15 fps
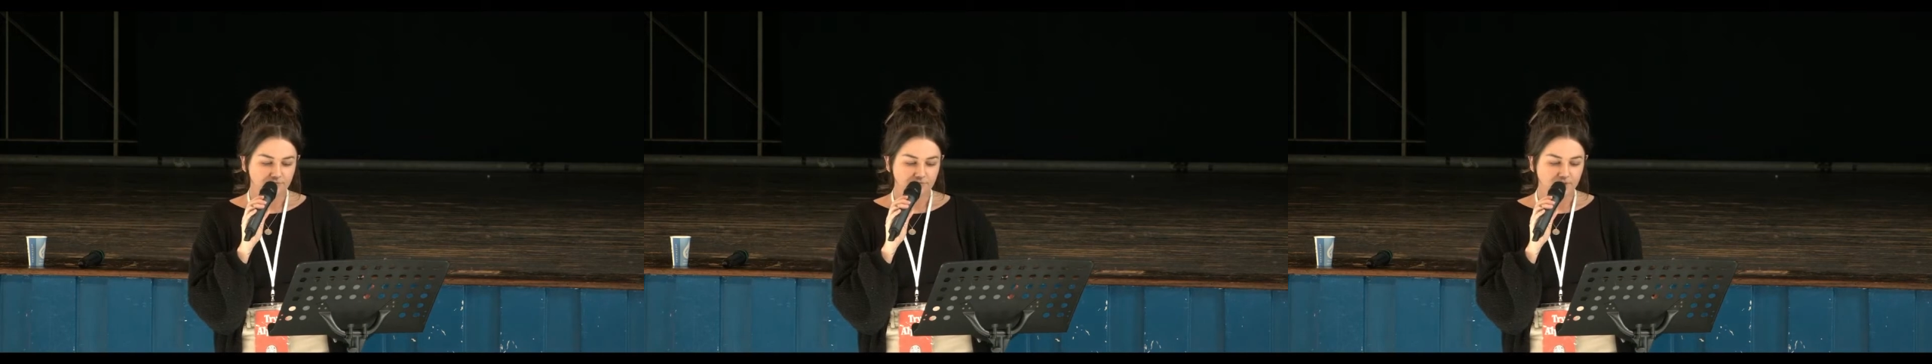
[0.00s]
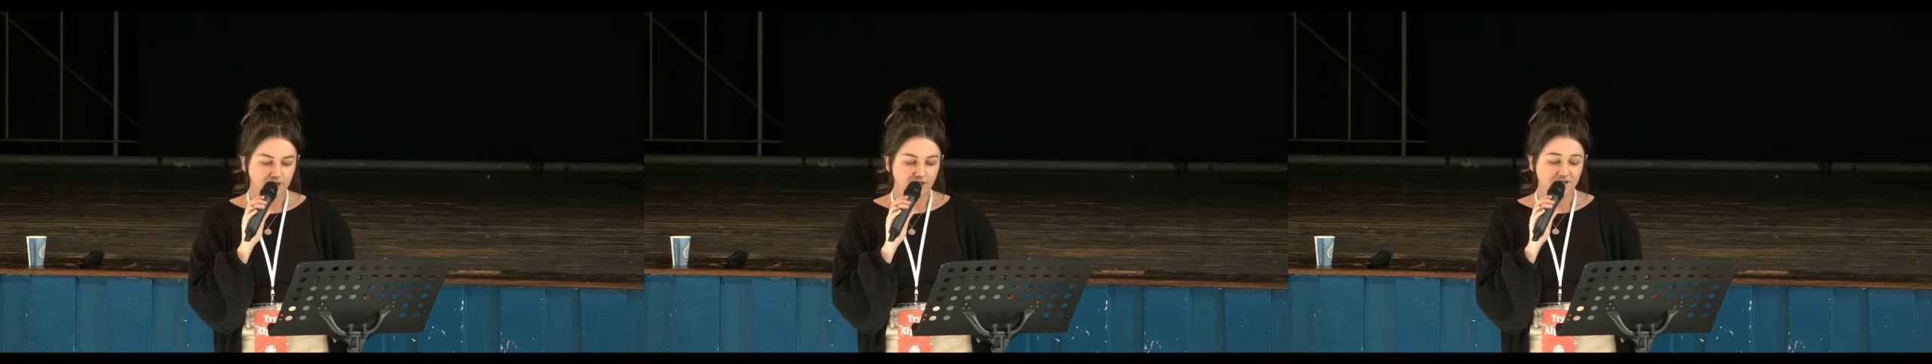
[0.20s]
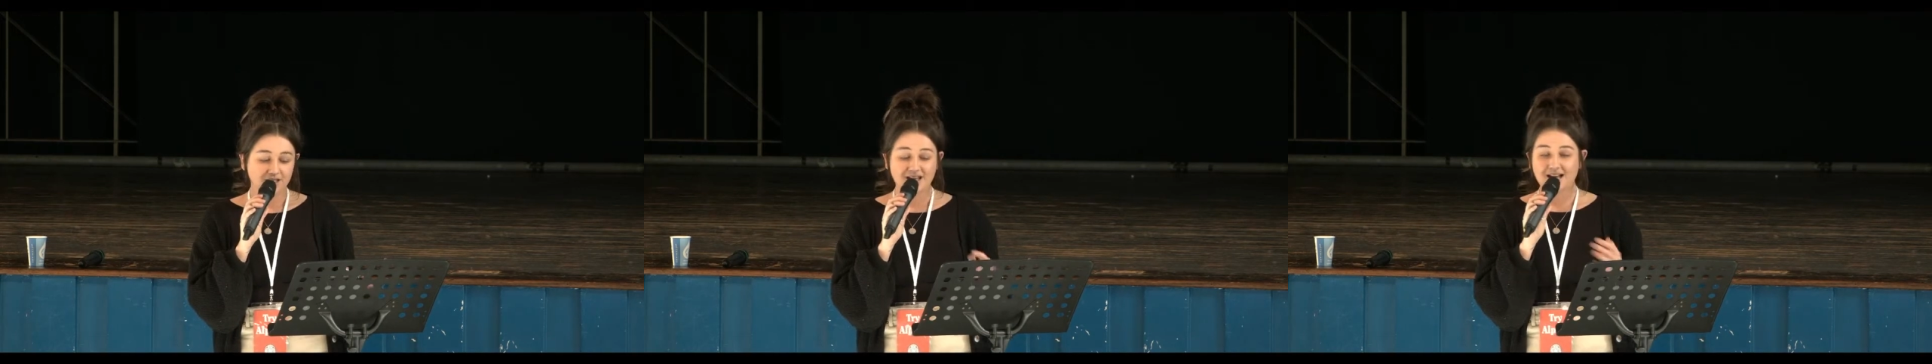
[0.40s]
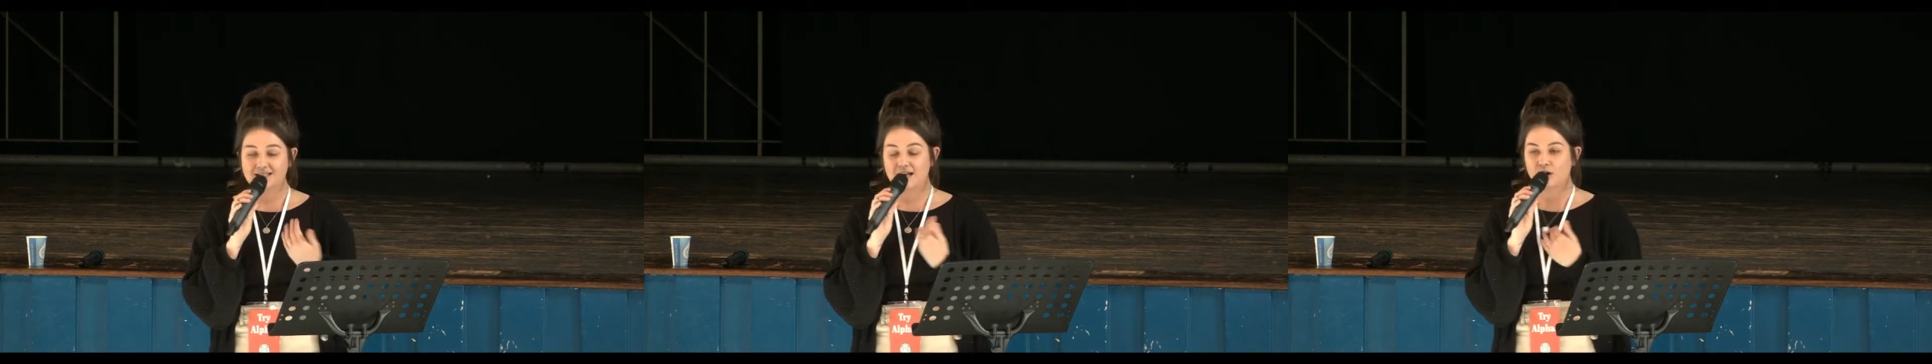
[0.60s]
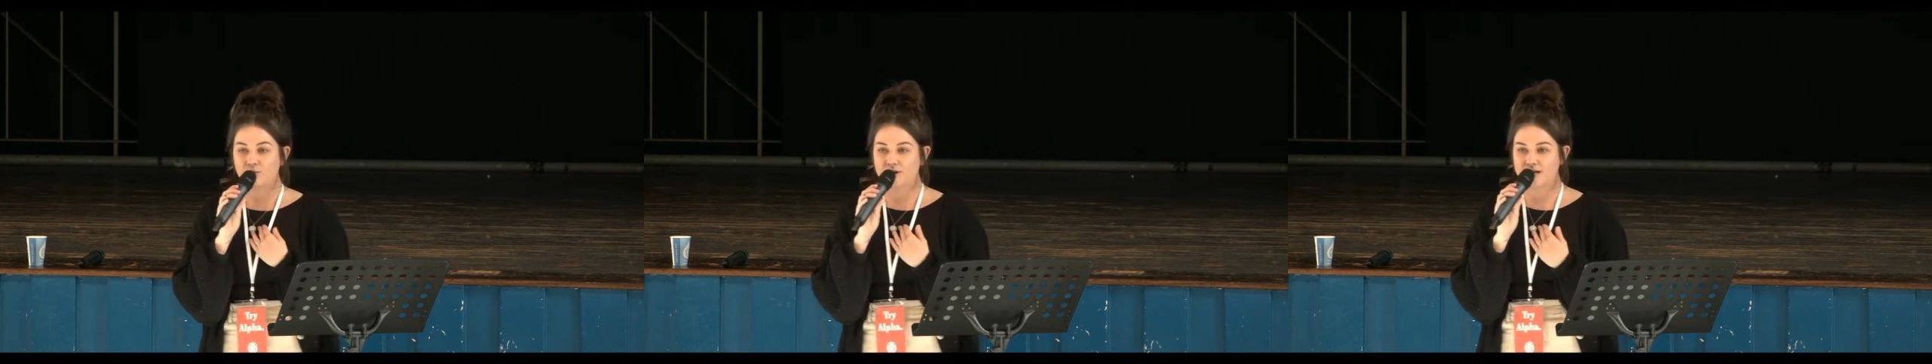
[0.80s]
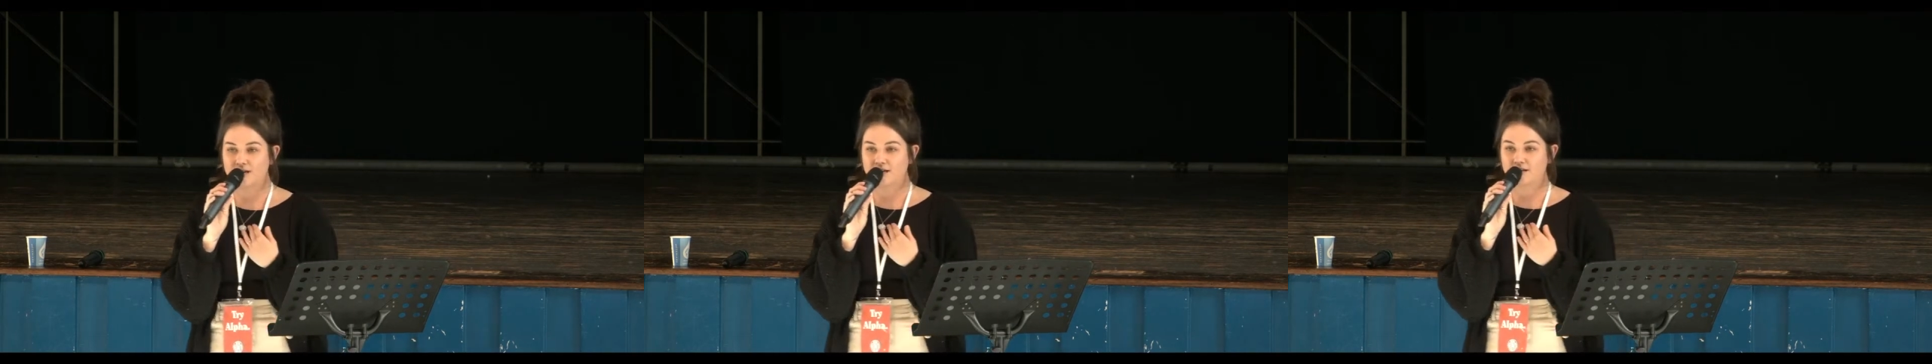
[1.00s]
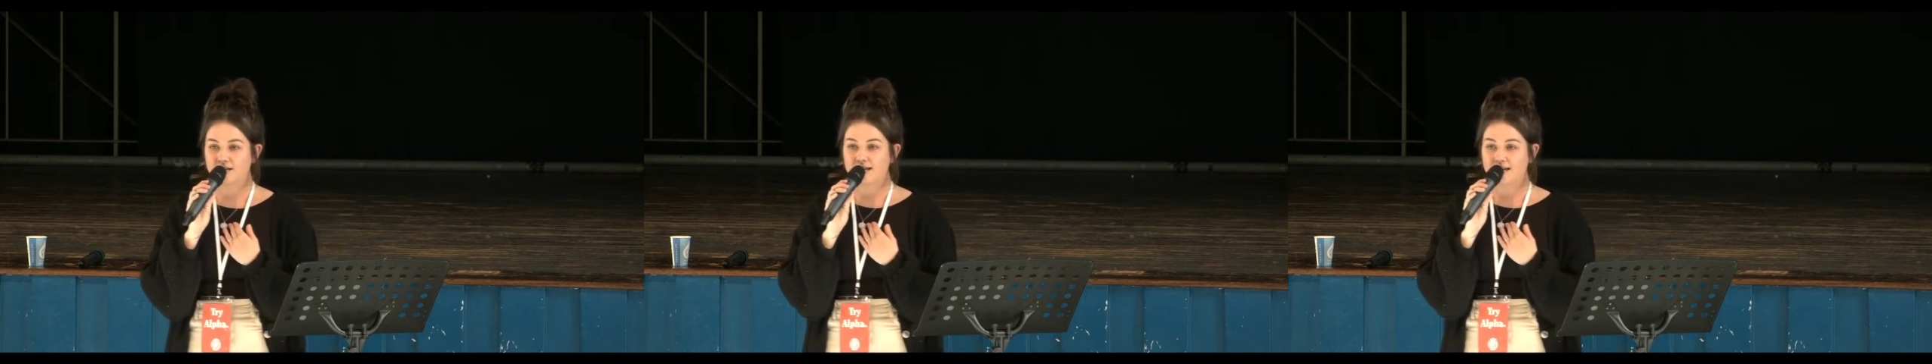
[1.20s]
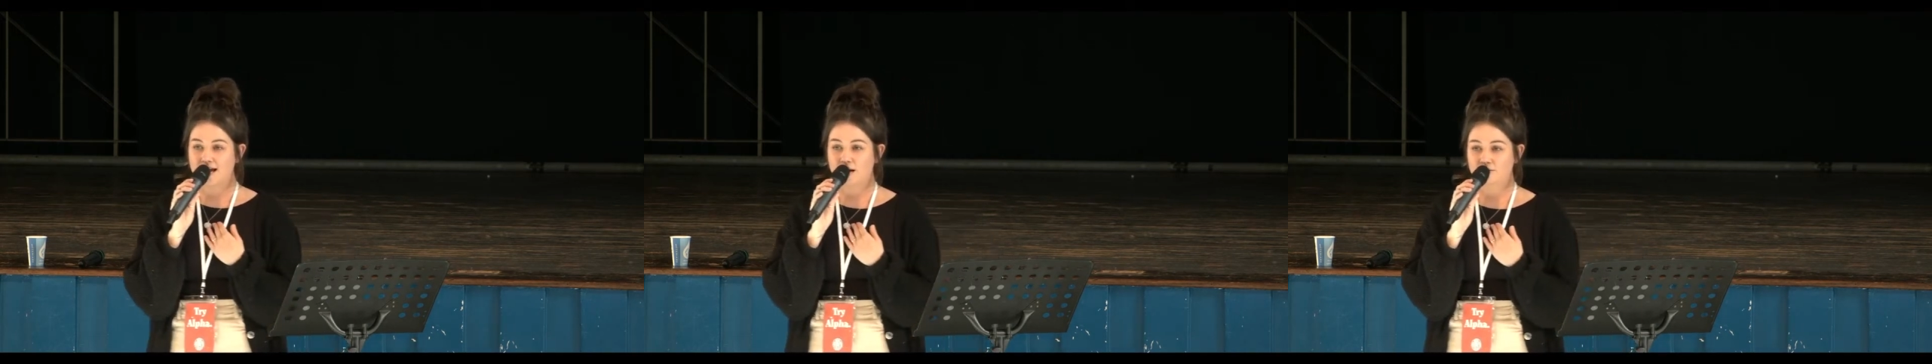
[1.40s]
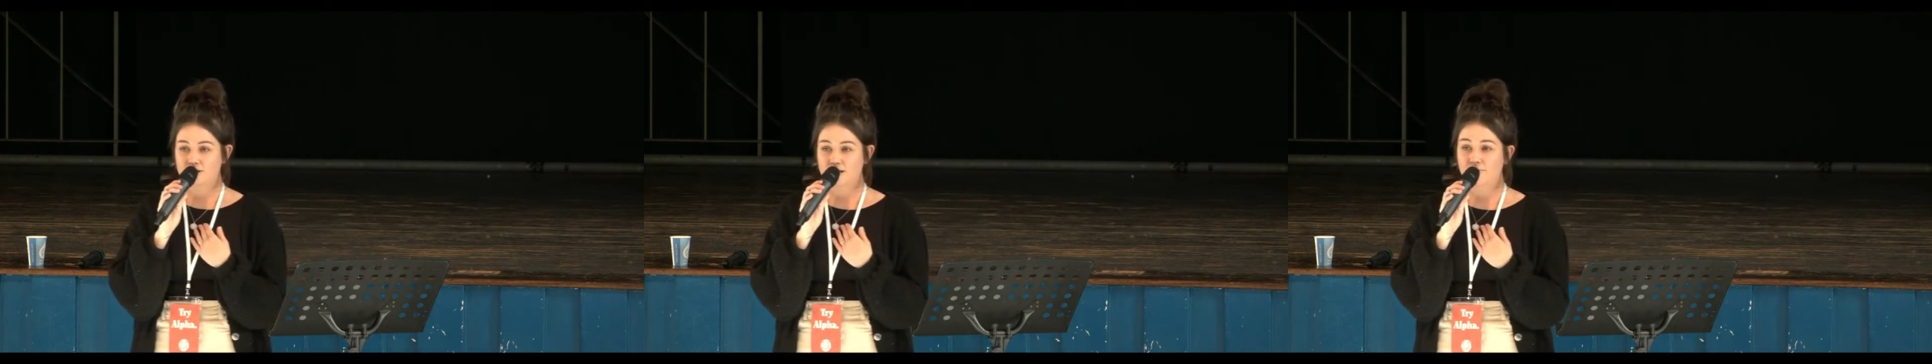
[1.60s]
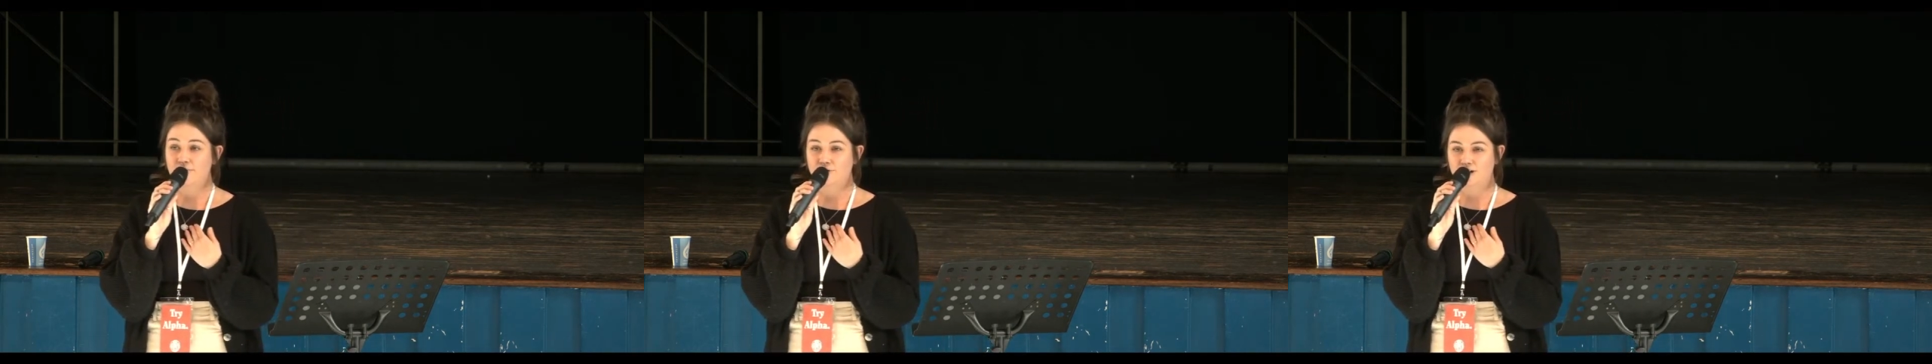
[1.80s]
So that's how we can encounter
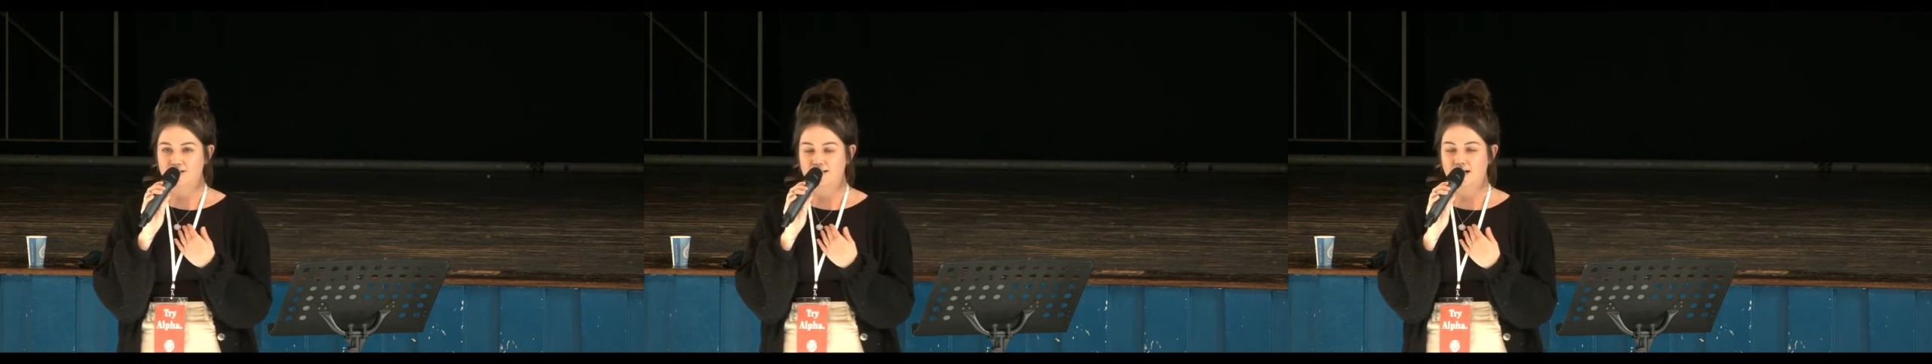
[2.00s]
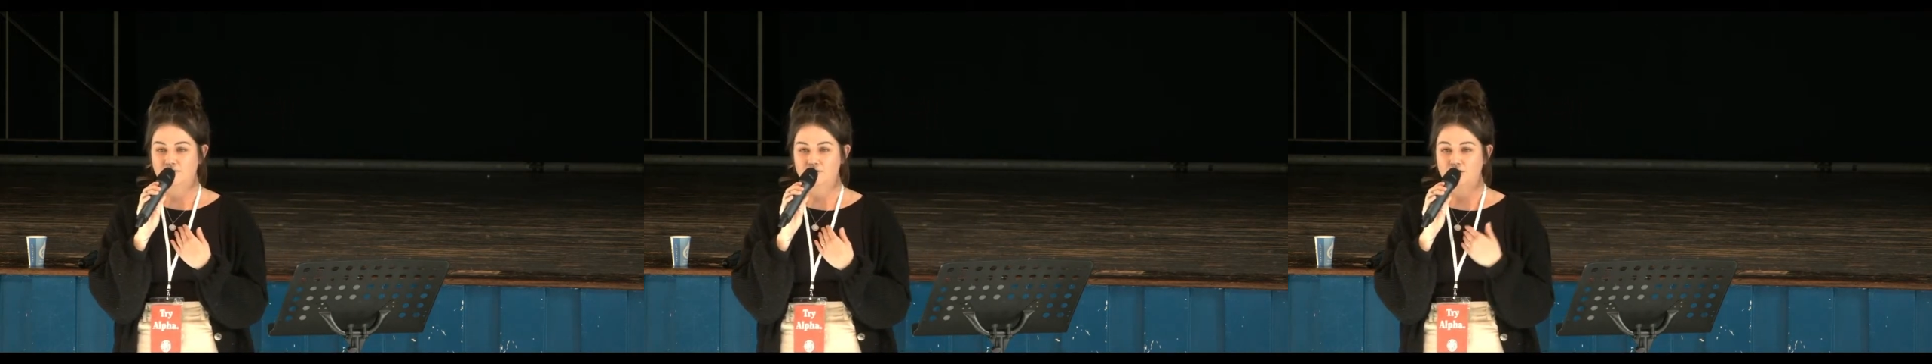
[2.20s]
Him for ourselves.